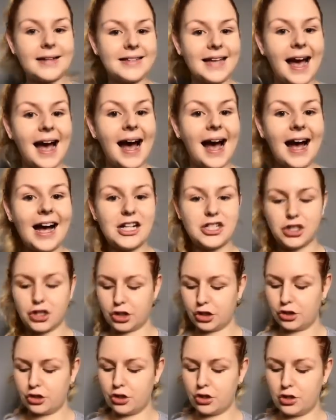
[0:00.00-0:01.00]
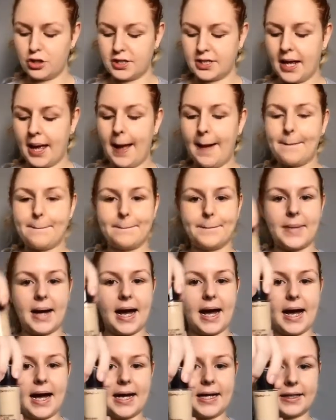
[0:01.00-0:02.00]
And I actually use
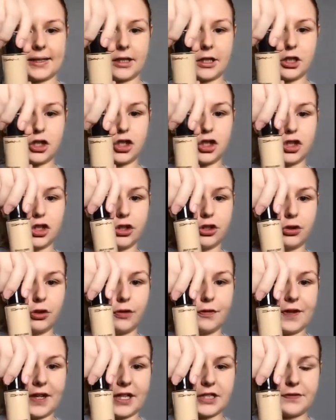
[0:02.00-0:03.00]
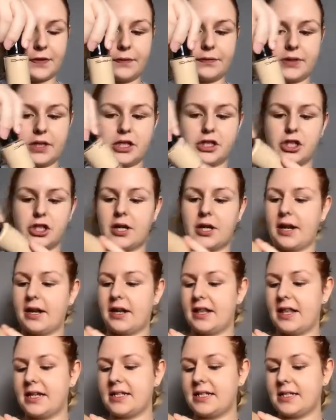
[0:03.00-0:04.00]
MAC Studio Fix foundation,
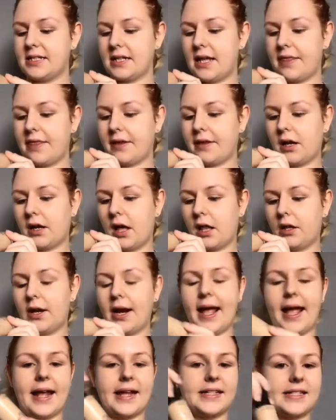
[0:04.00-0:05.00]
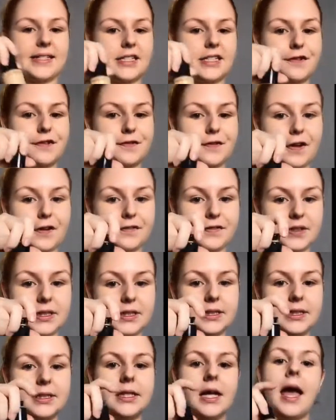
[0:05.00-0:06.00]
and this is in the colour
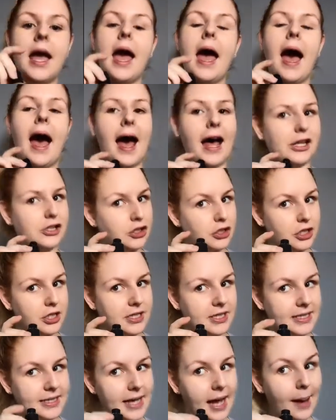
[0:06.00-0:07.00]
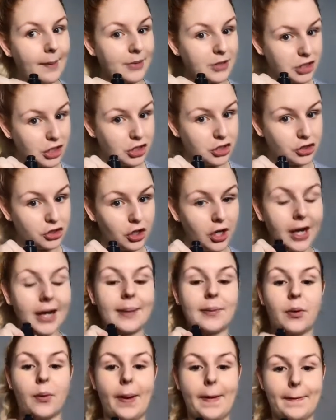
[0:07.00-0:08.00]
NC15. As you can see, I'm a ginger
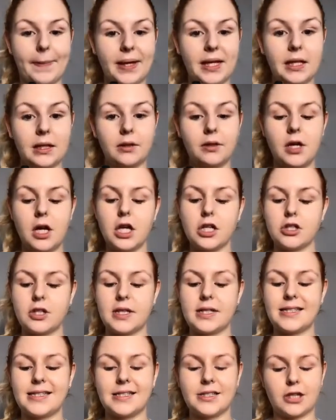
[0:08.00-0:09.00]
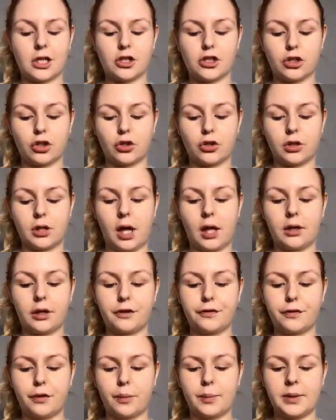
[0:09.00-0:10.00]
and I'm quite pale, so this is such a good
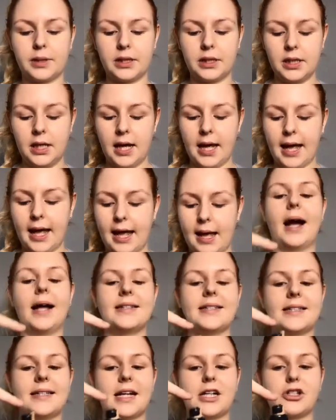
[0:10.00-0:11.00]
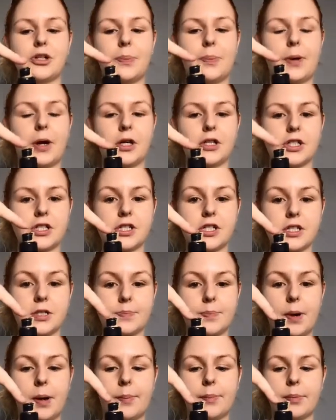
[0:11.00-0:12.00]
colour for me. But I did actually purchase
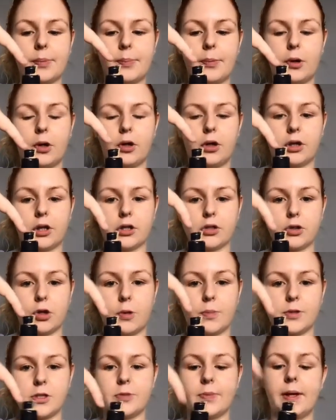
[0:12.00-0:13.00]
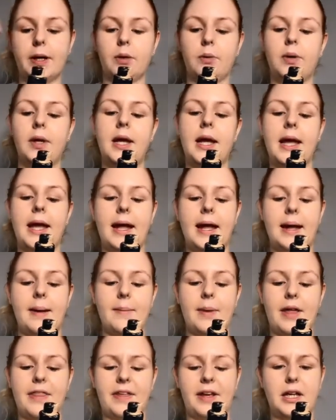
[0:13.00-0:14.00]
this pump bottle on the top as well.
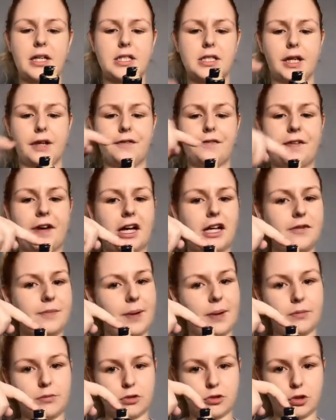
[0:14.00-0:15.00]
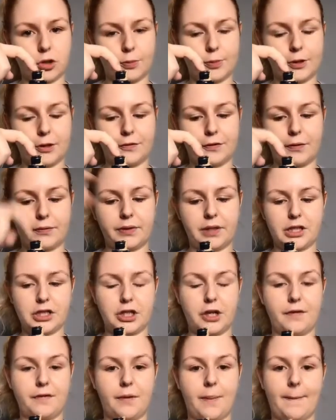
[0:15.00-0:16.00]
I think it's like £5 on top of your
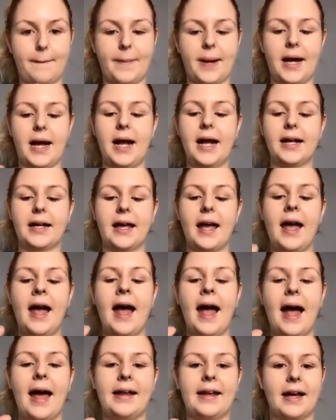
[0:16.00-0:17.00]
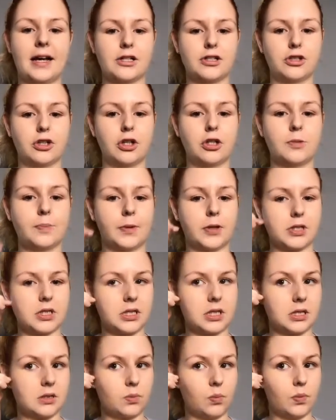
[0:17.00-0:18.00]
foundation from MAC, and that's good
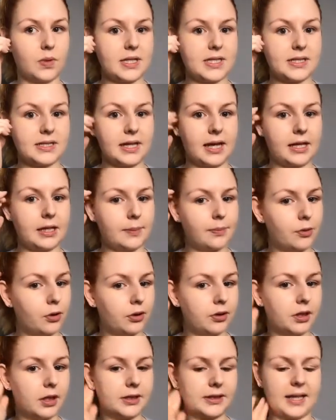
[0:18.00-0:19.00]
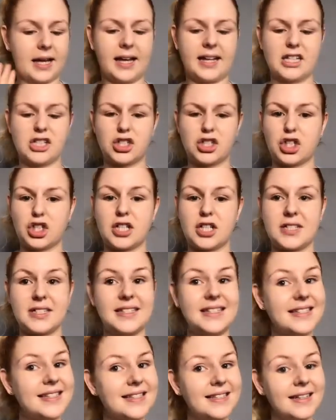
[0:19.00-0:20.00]
because it doesn't waste you any product and it's just
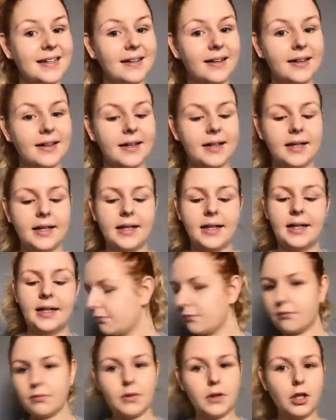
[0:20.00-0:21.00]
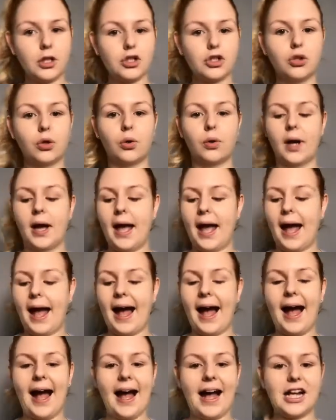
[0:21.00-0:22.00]
easier. So
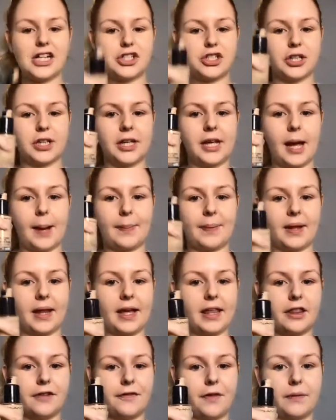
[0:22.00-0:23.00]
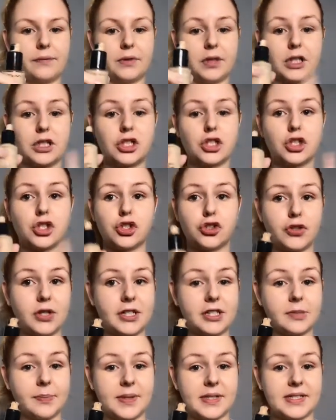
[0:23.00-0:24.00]
I actually apply the foundation
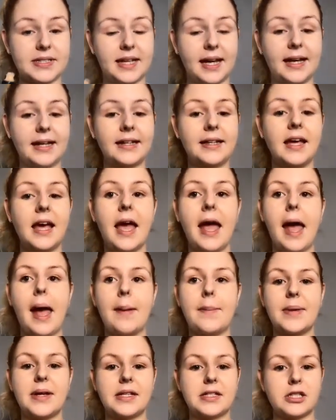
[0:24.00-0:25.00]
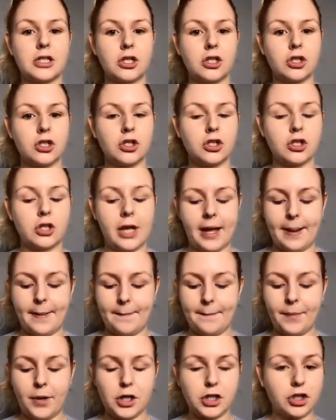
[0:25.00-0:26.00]
straight to my skin. It makes
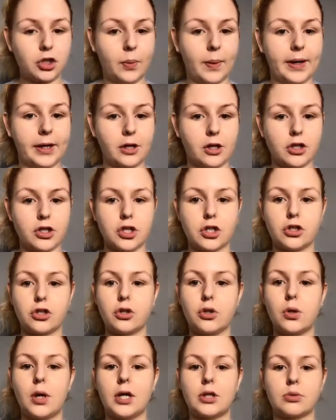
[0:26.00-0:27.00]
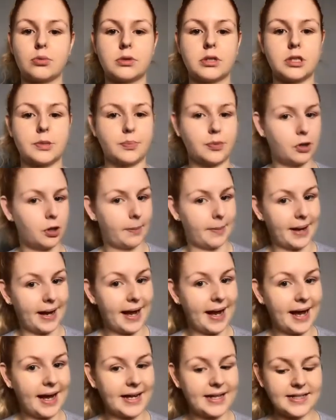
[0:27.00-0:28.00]
it much quicker to do. I don't need to put it on my
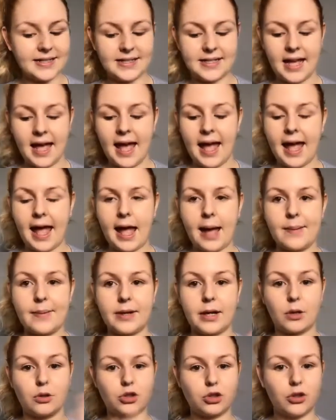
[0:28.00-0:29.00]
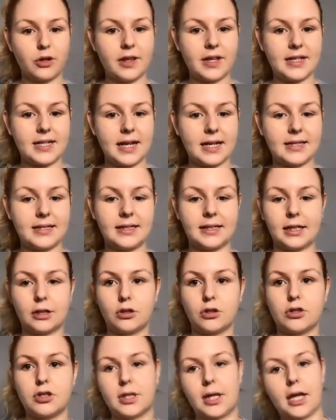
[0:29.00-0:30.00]
hands, and I'll show you the technique I
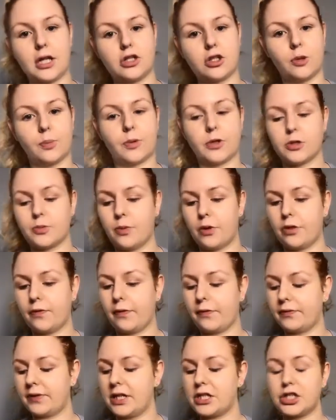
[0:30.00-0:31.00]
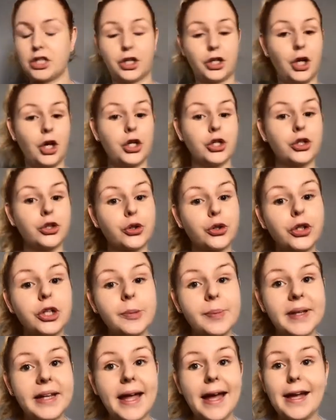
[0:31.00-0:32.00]
do to get super smooth foundation. You're going
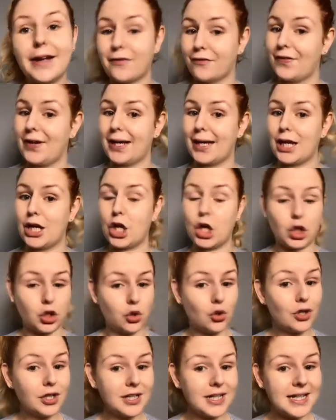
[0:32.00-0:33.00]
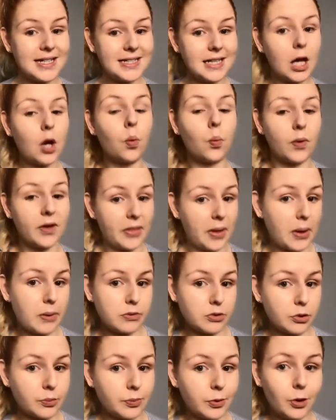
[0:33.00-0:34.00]
to be like, Vicky, you're crazy, where the
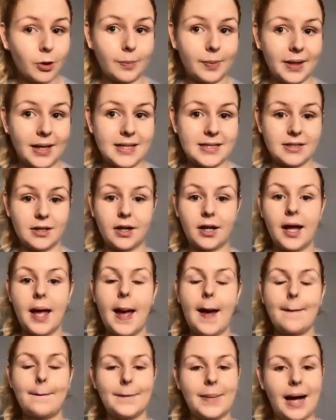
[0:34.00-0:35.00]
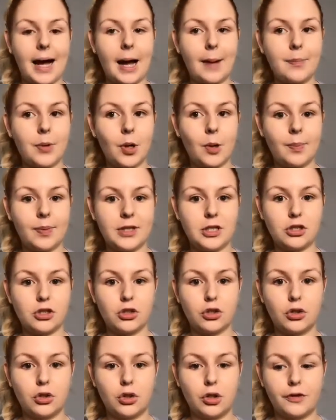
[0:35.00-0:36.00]
hell's your beauty blender? But I probably
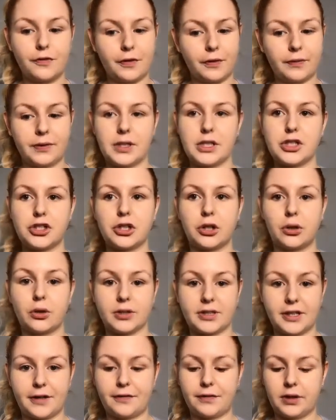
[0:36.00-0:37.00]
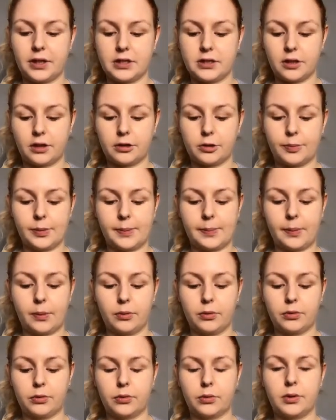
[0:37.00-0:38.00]
do foundation a lot differently to other
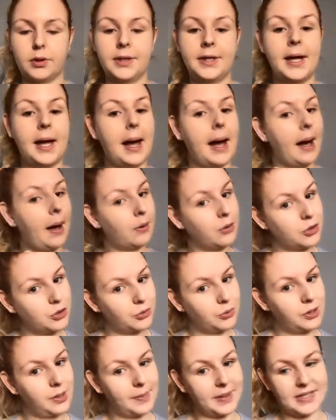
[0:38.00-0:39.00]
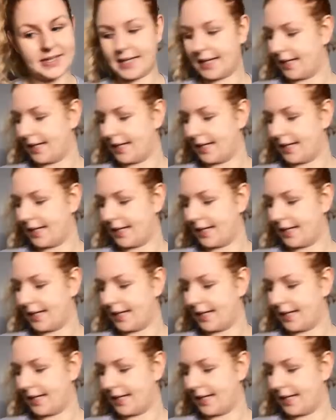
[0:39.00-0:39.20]
people, so I'll show you my